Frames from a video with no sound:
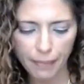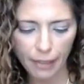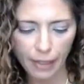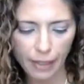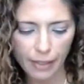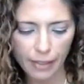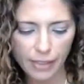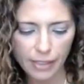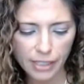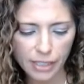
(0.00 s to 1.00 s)
And
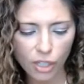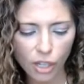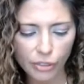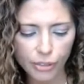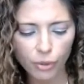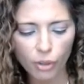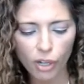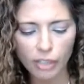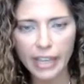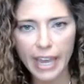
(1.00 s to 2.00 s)
this is also
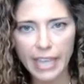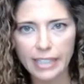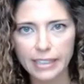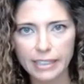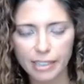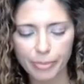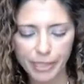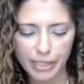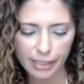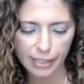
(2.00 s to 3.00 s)
called Hansen's
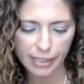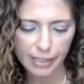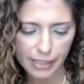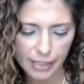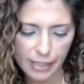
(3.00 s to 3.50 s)
bacillus.